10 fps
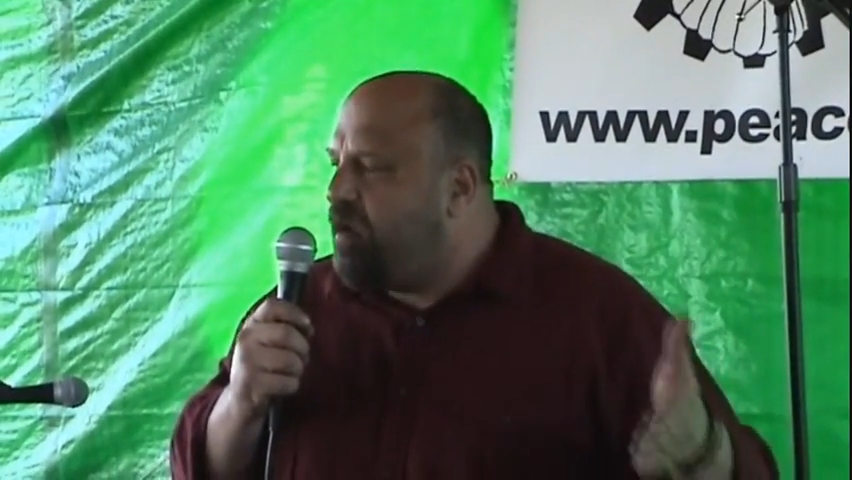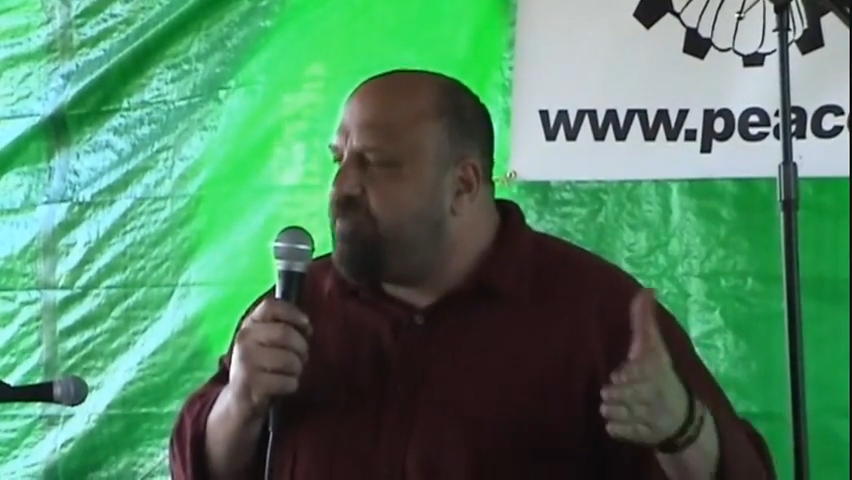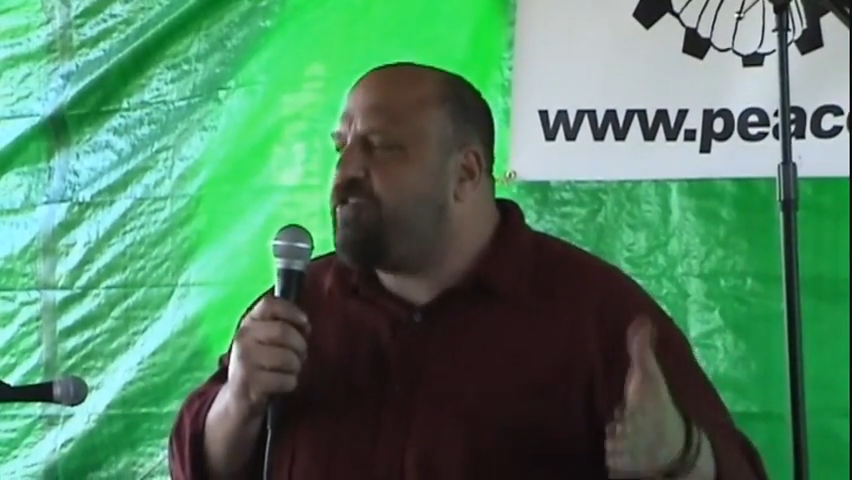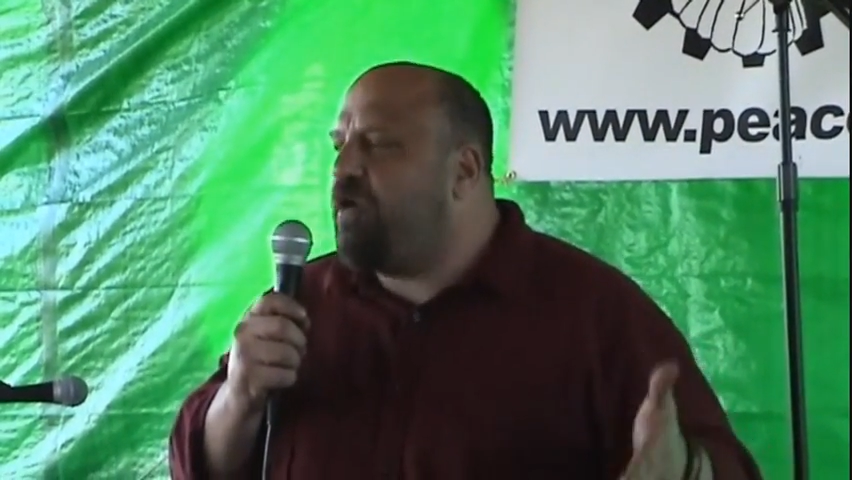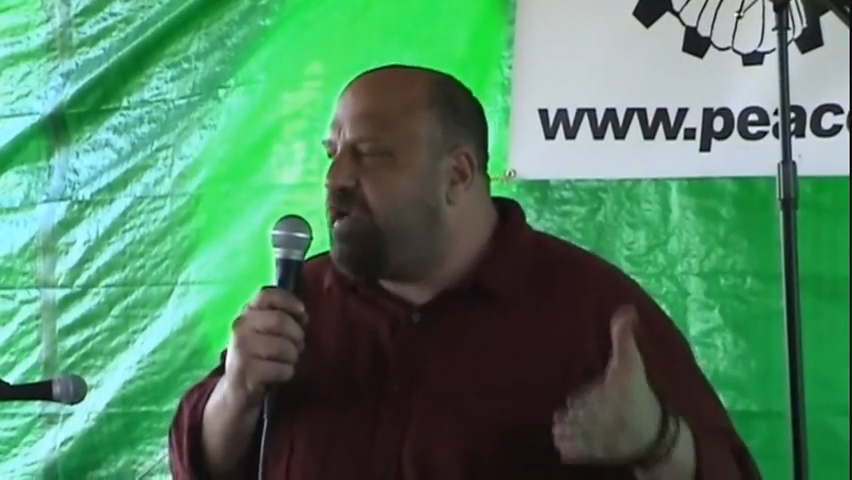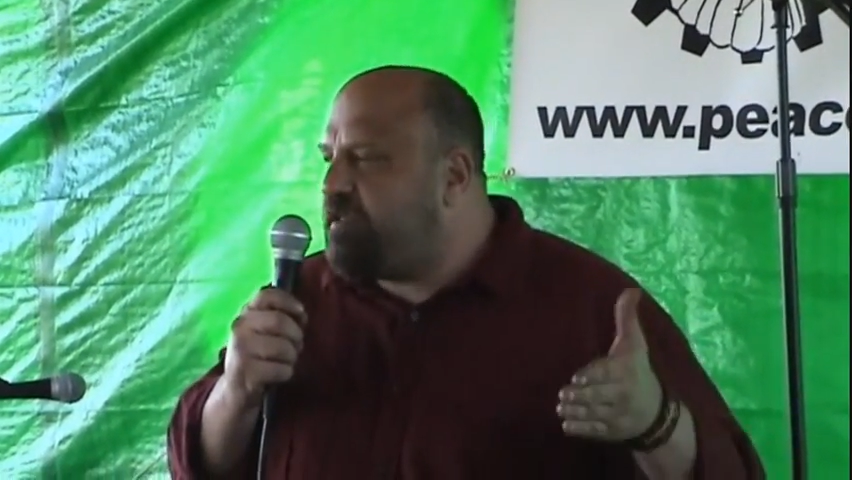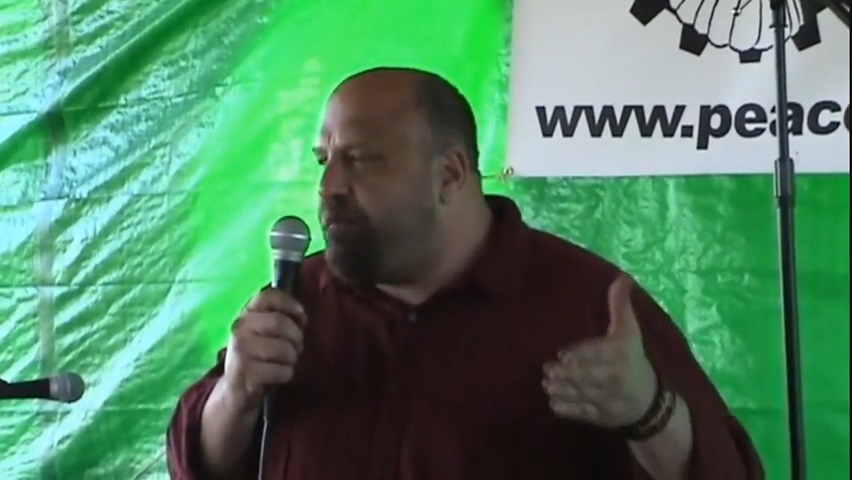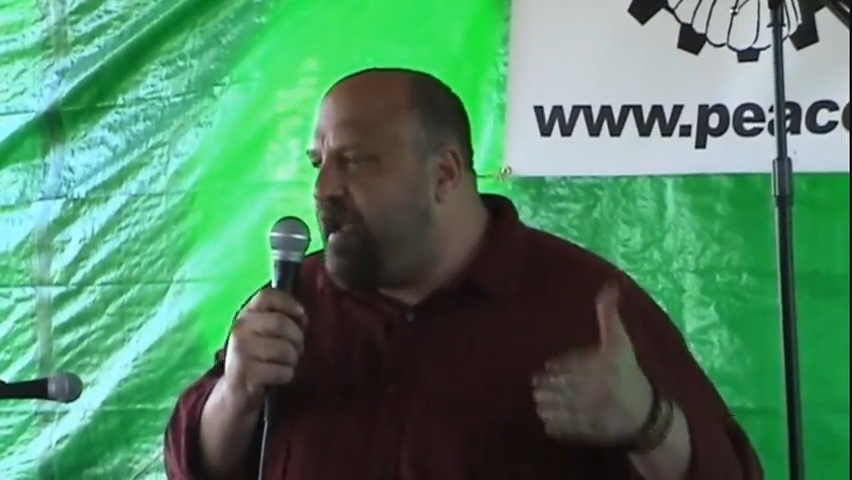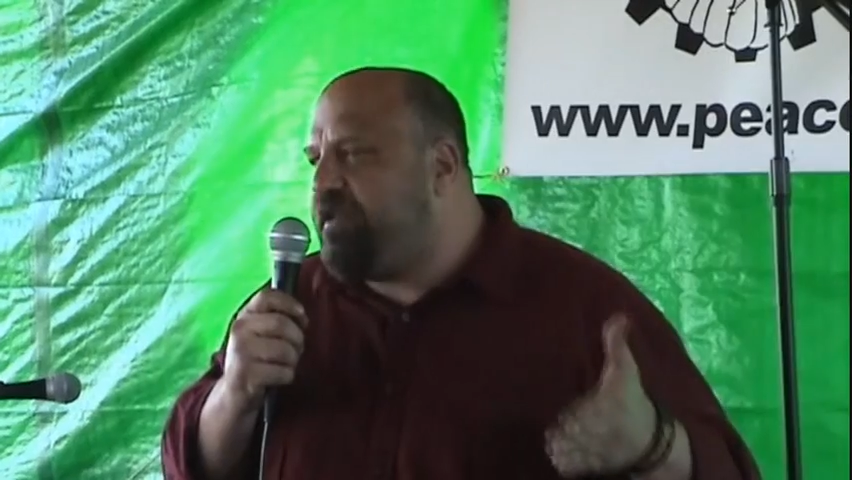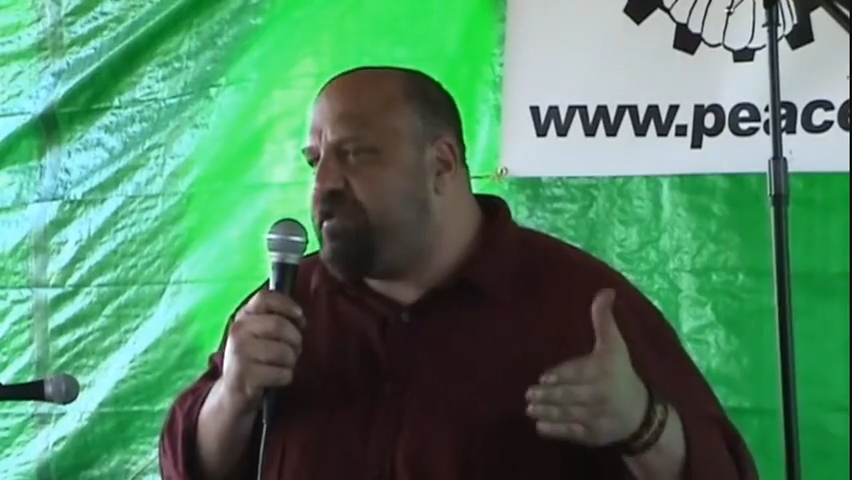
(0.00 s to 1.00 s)
of trying to
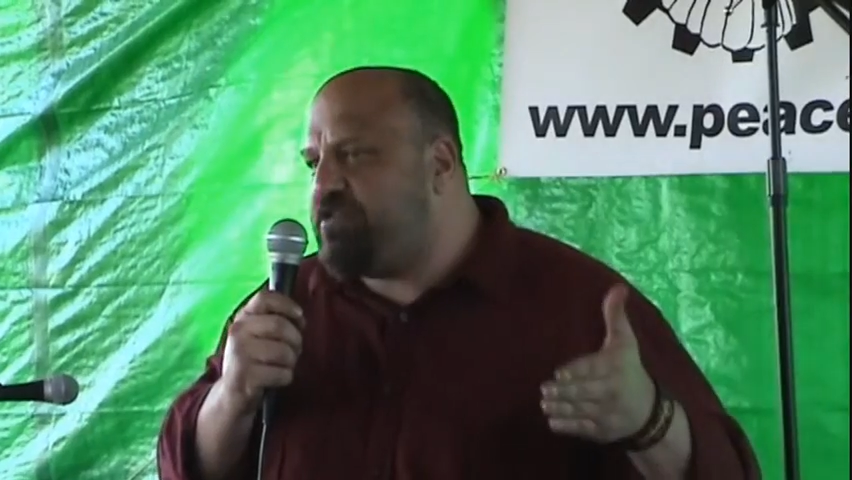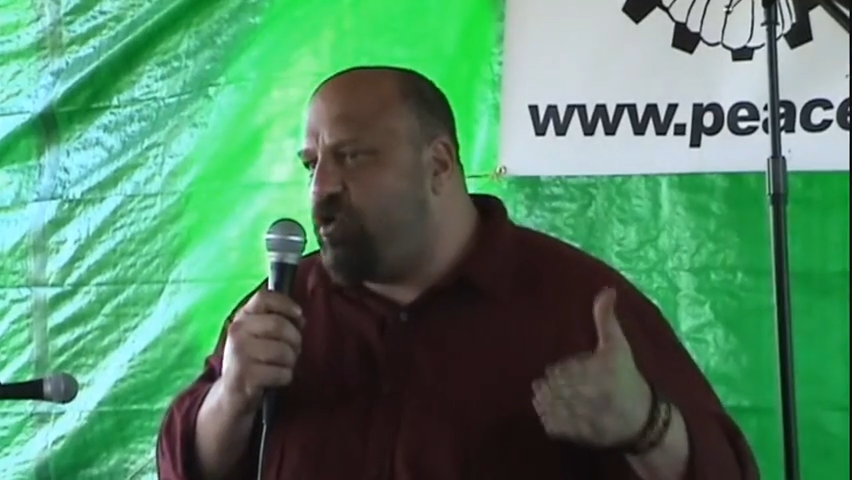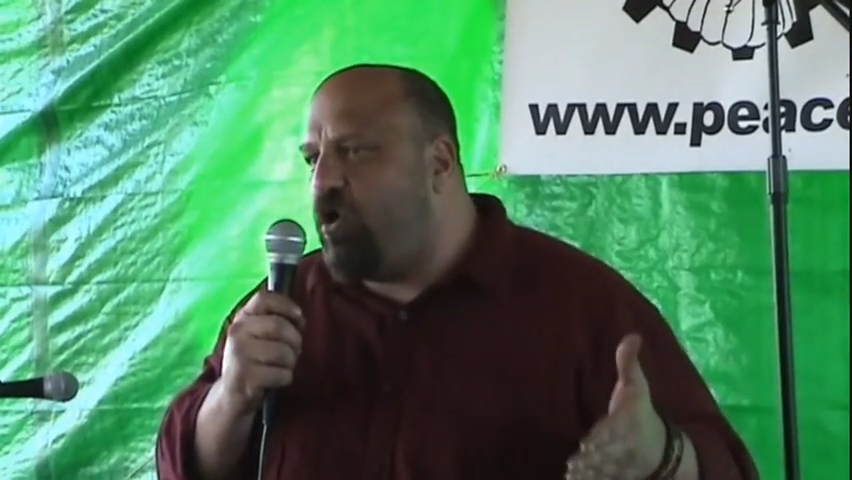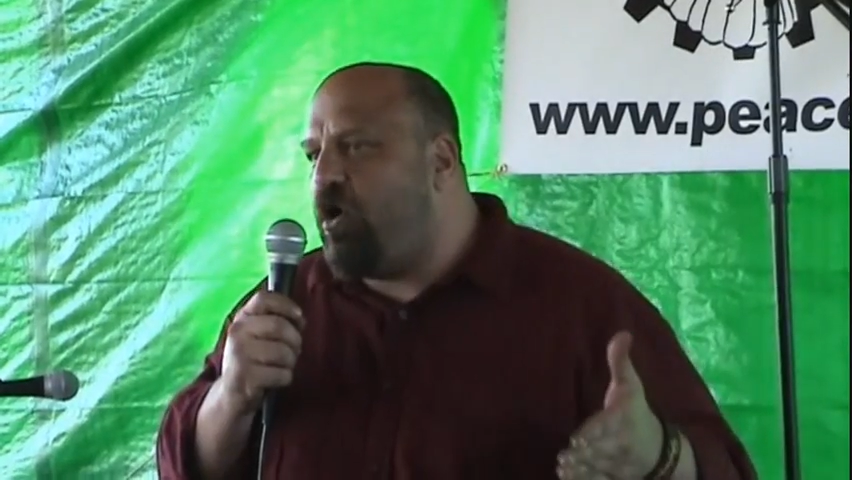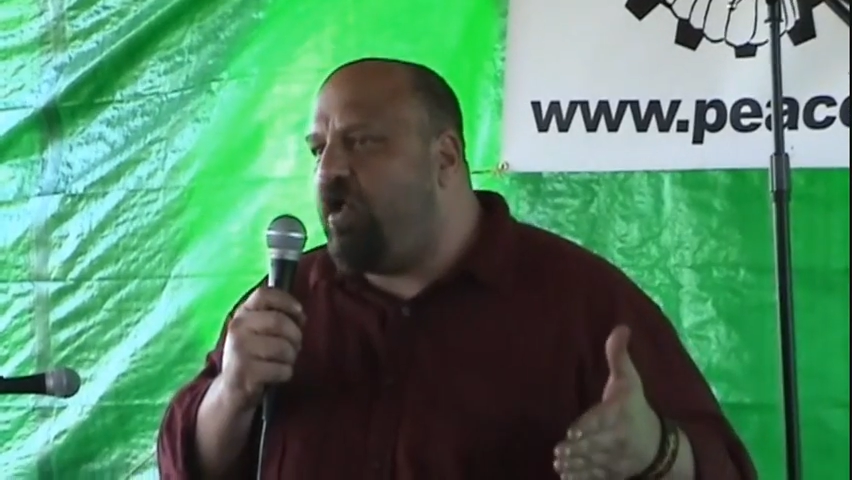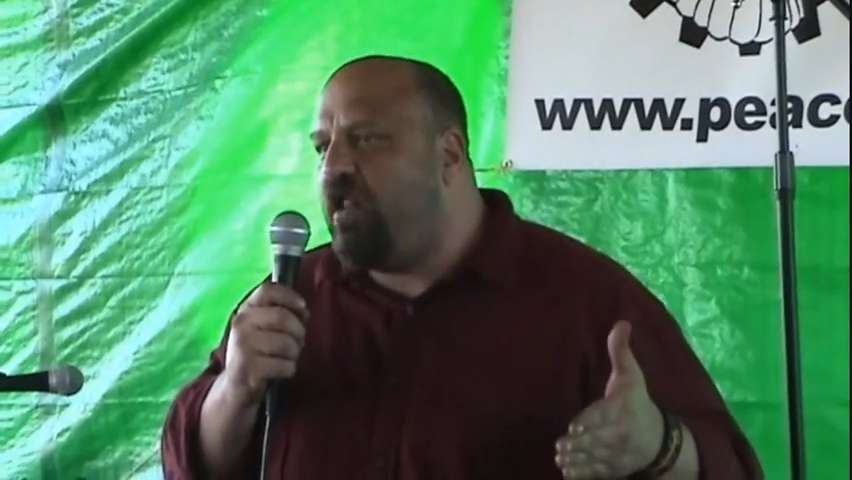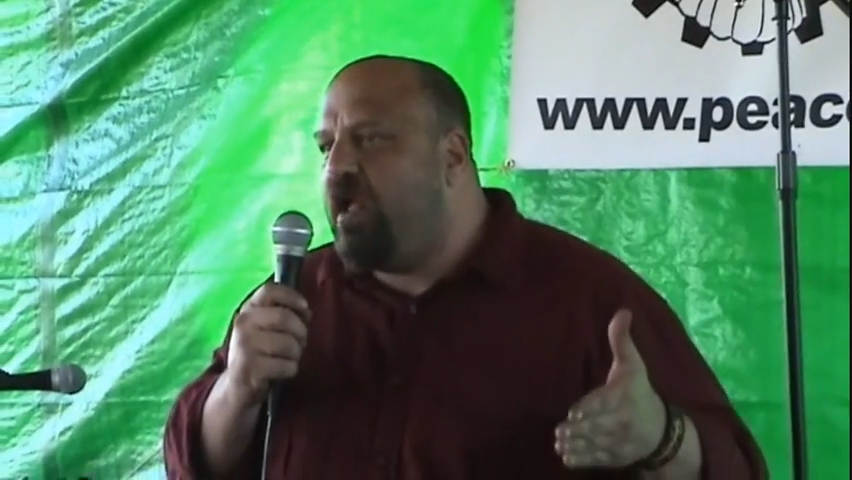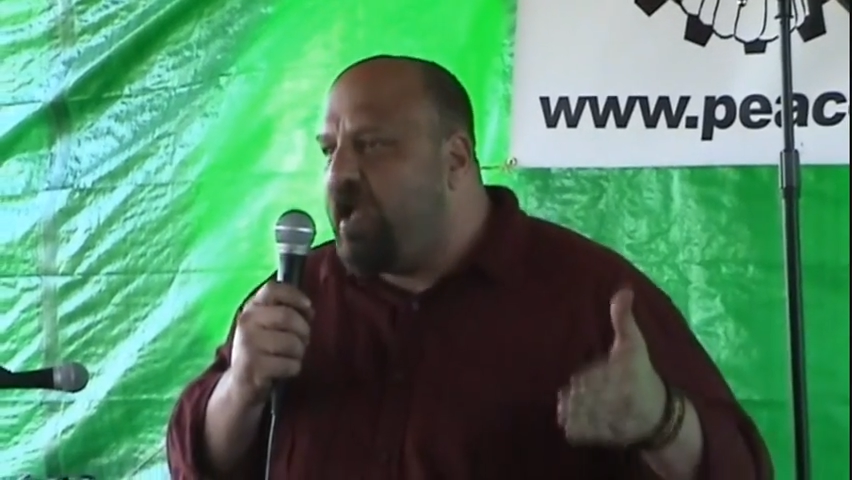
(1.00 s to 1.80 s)
paint us all